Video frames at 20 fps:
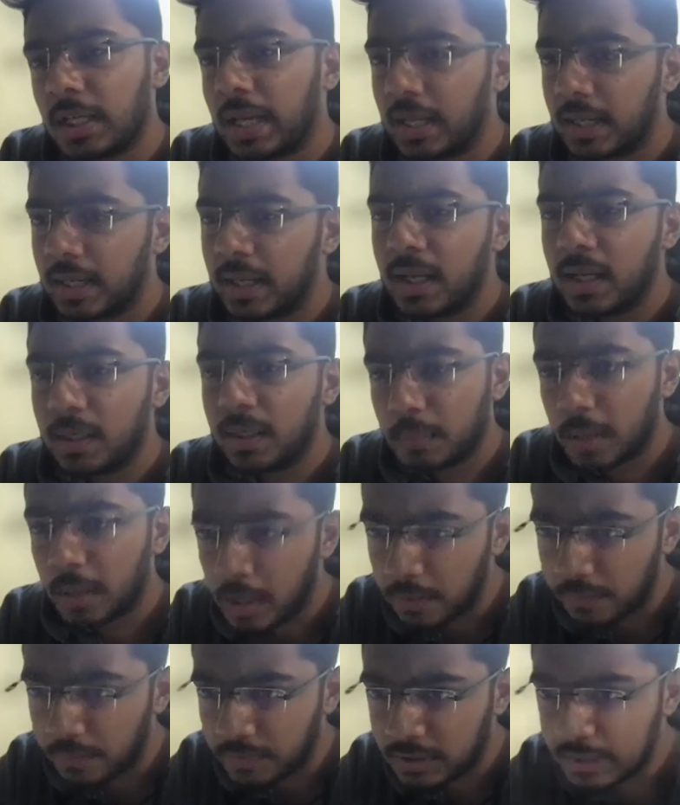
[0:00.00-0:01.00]
array, and
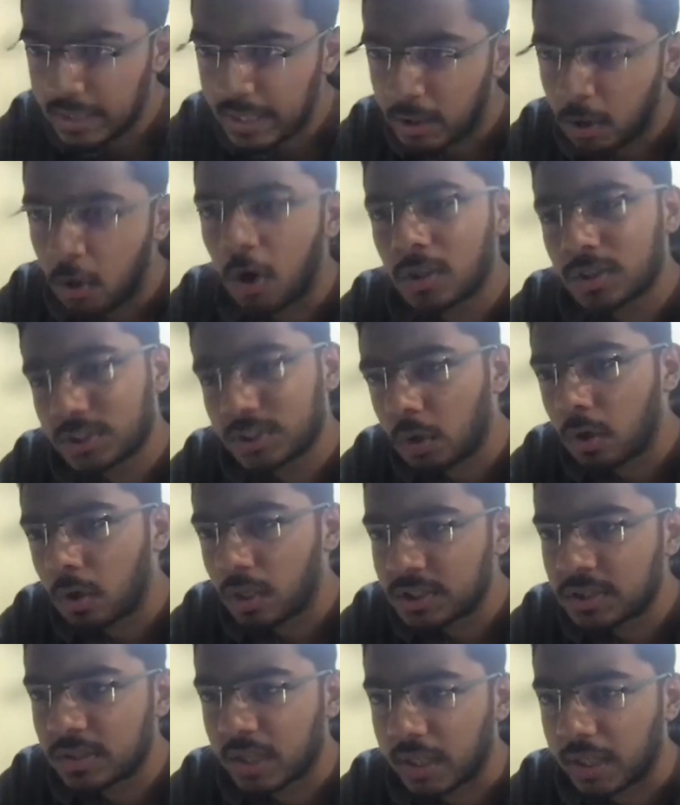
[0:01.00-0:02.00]
with that or
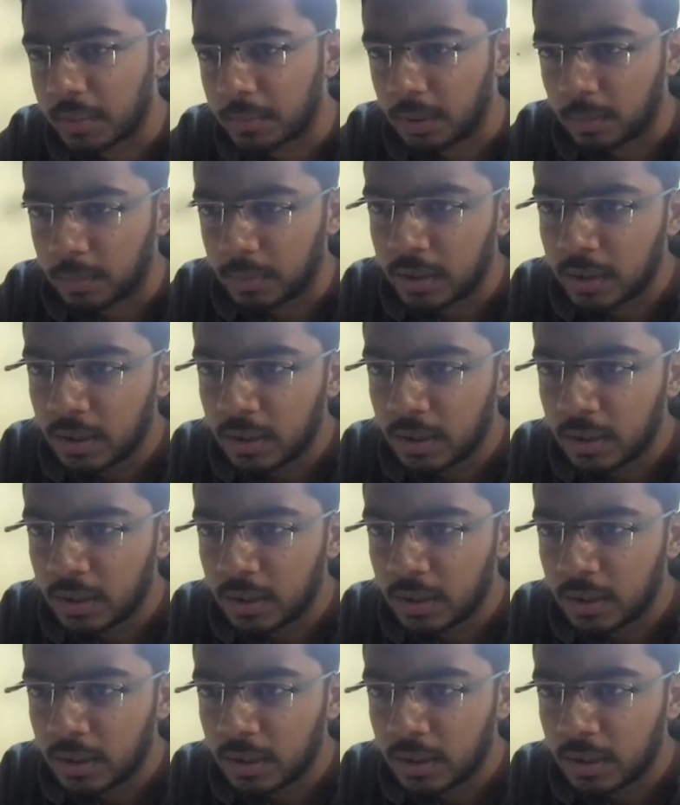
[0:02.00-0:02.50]
a string maybe.